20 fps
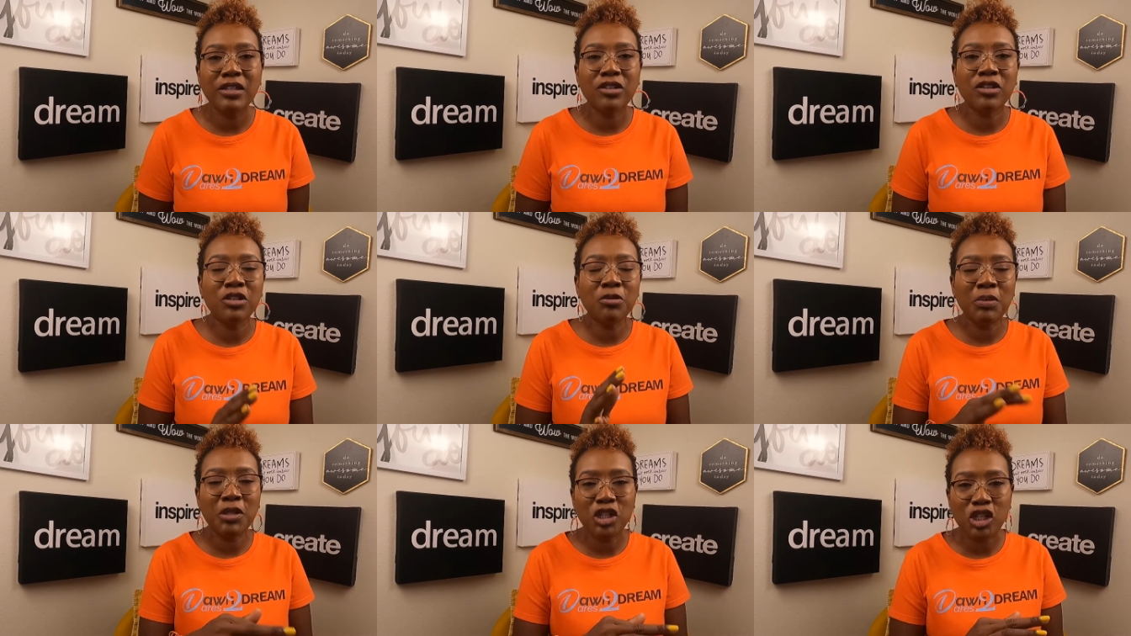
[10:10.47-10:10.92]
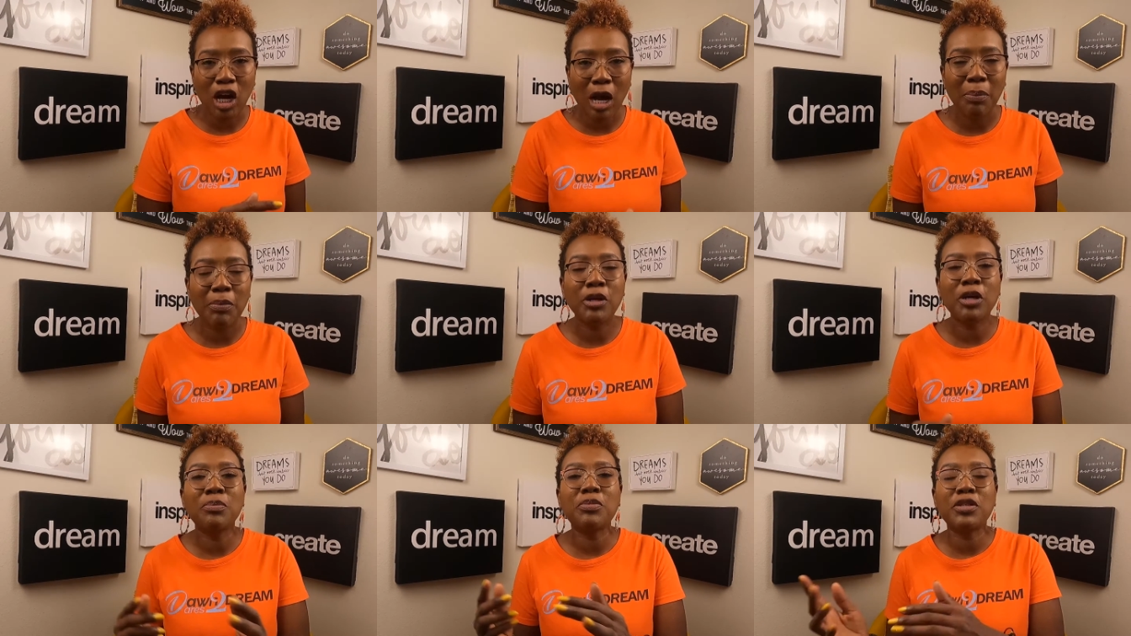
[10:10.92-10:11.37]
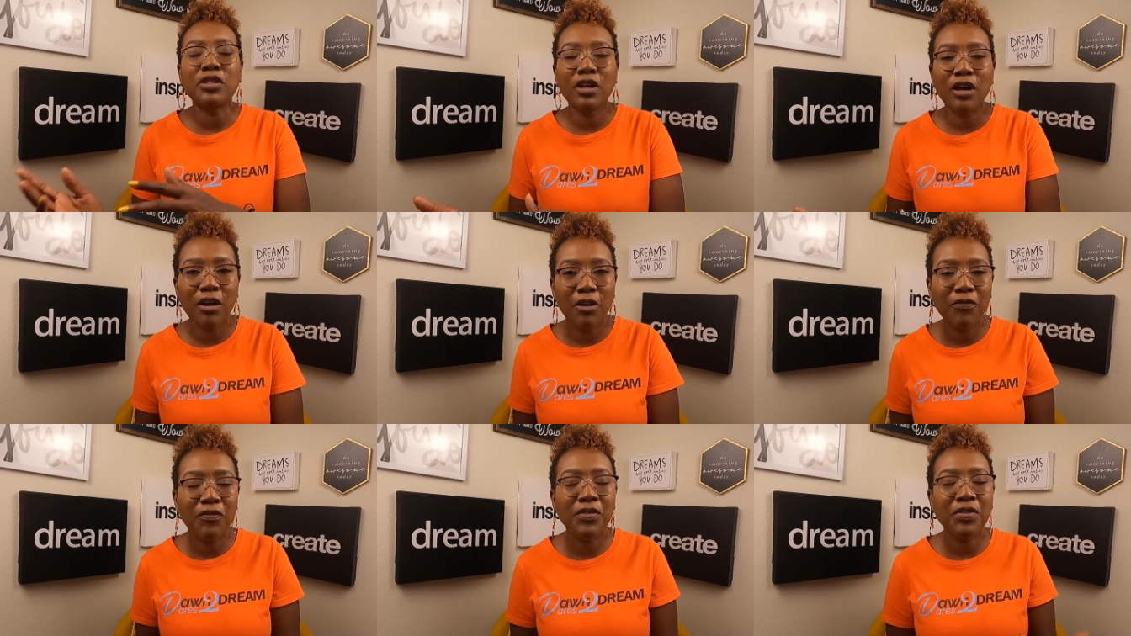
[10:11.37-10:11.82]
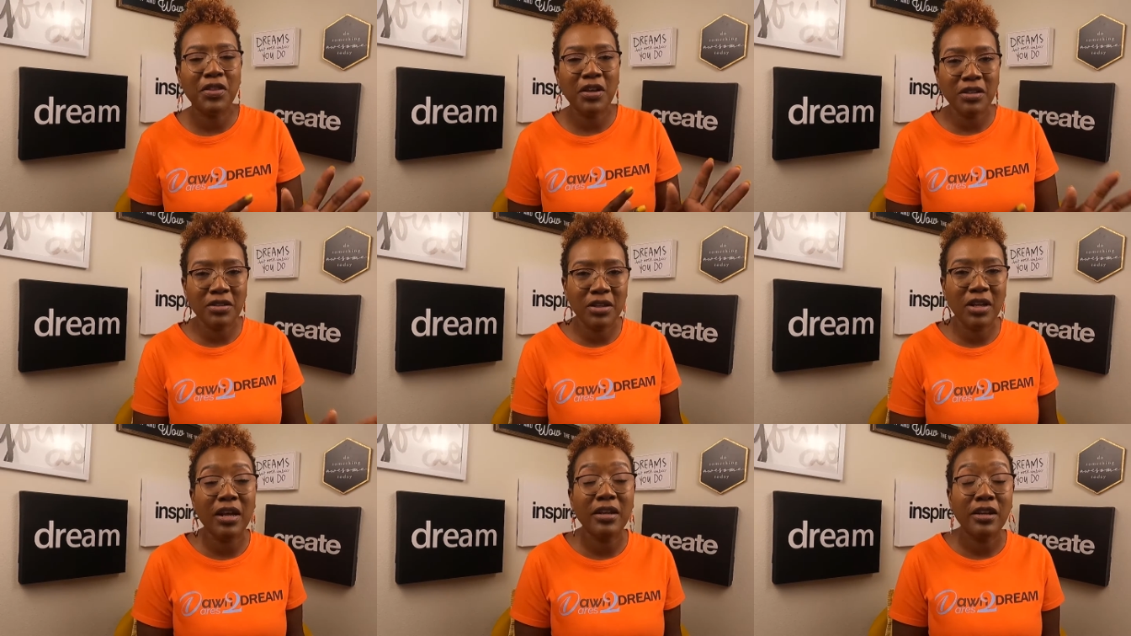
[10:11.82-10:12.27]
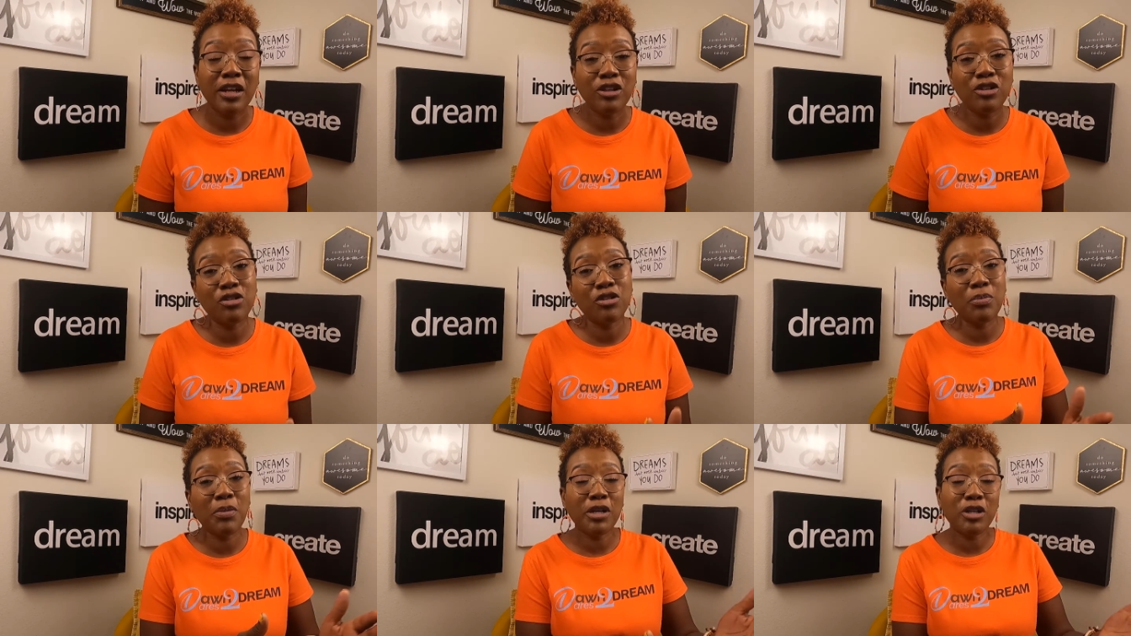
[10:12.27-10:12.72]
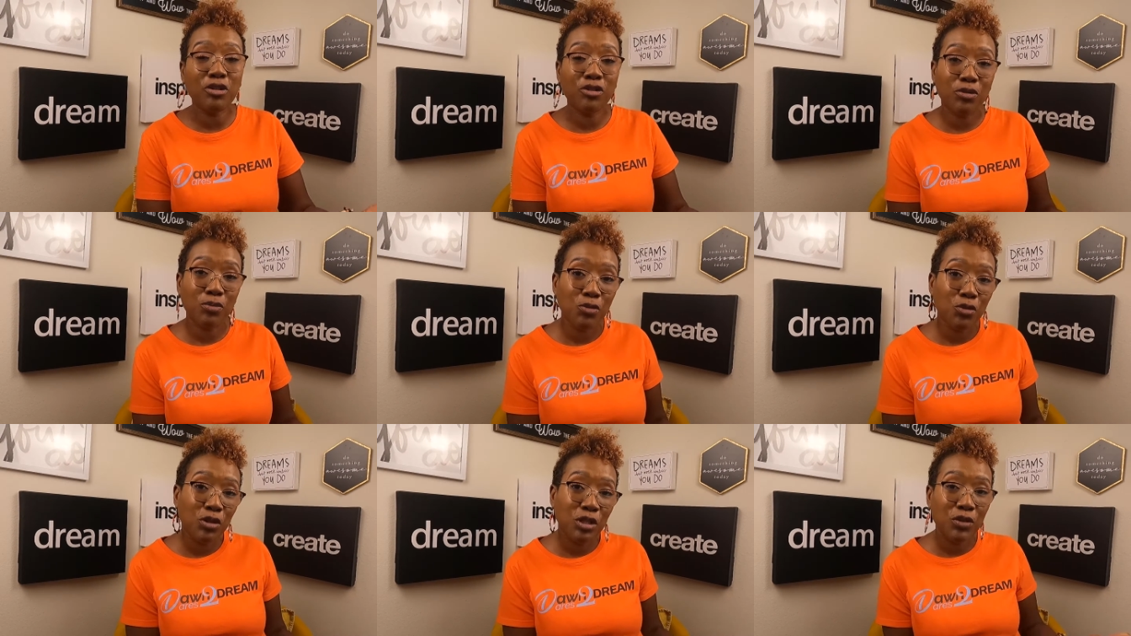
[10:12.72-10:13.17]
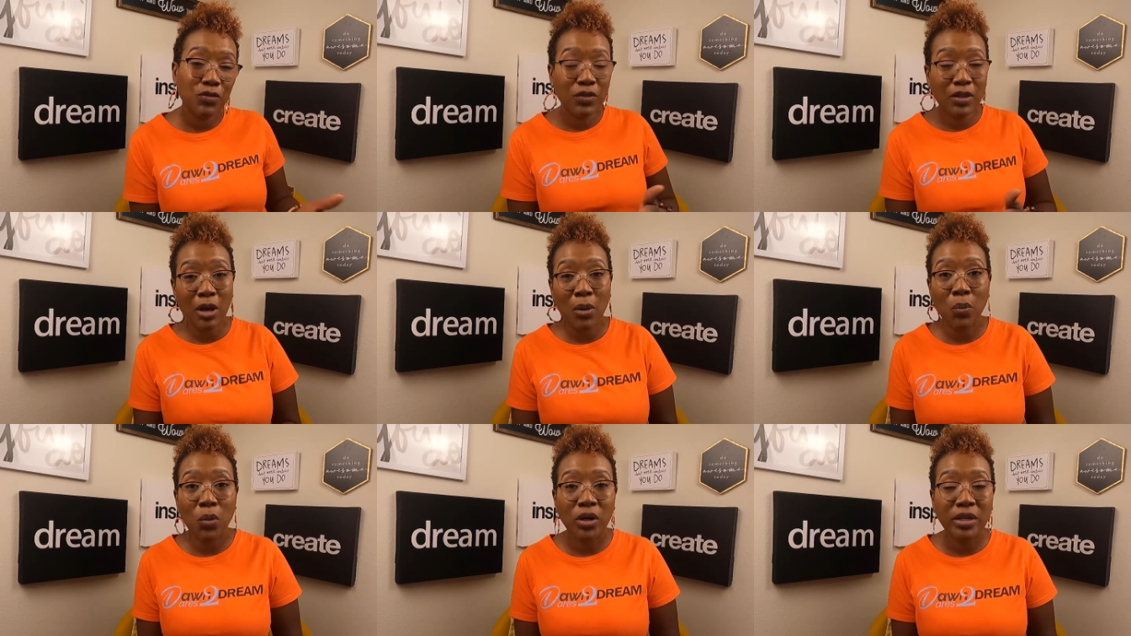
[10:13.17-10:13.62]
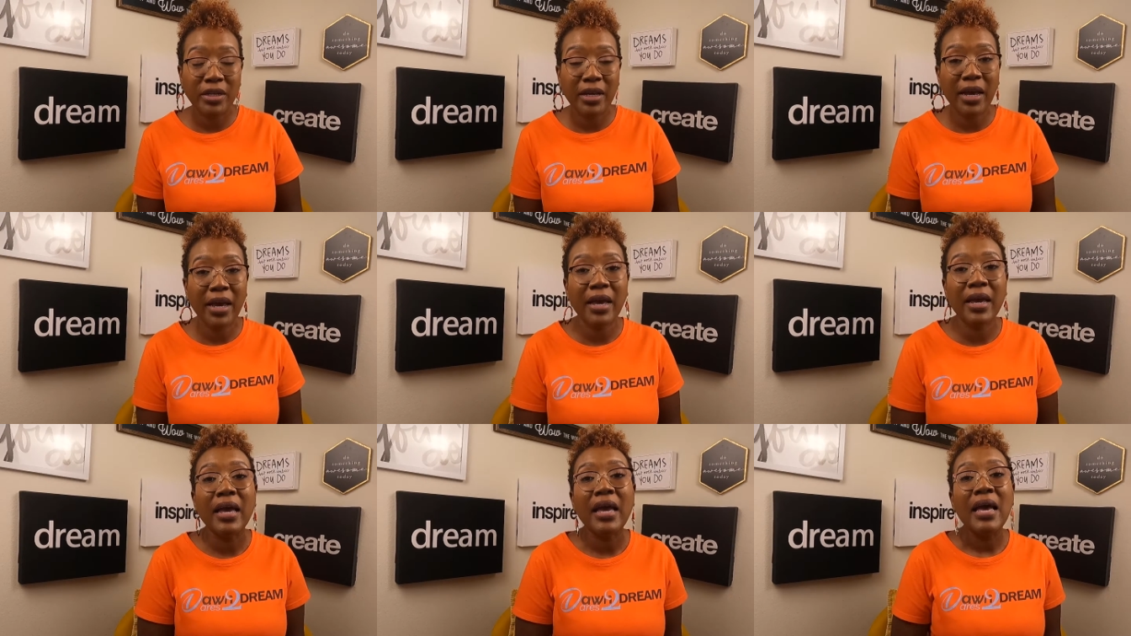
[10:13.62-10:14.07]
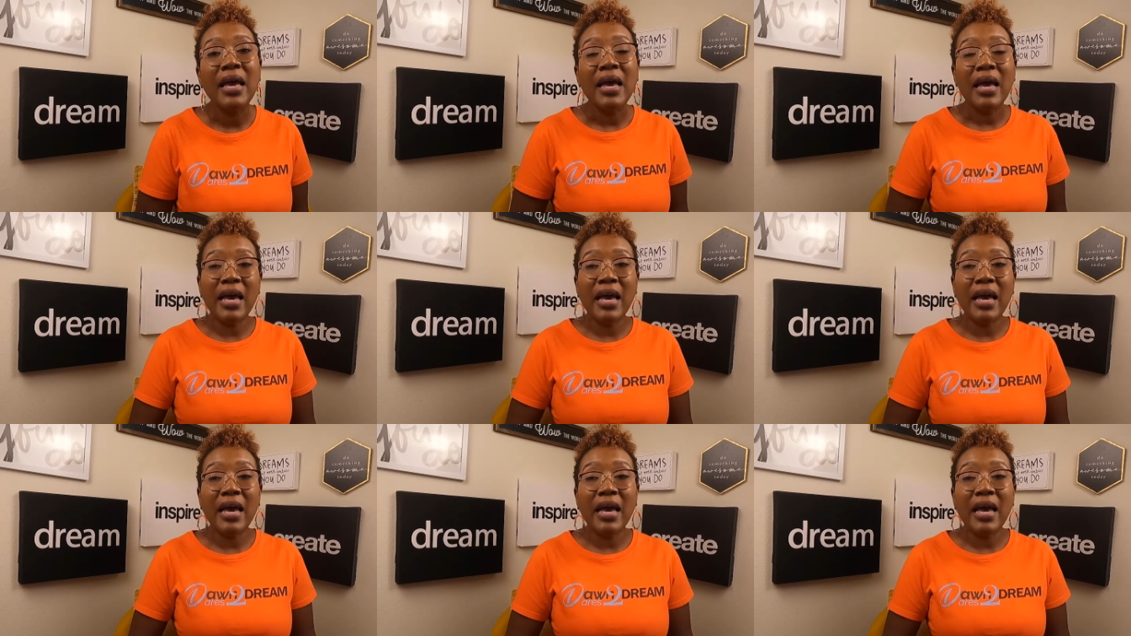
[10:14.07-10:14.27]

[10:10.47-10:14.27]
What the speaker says: You're going to be chopping up stuff and things of that nature to make your smoothies for that one day.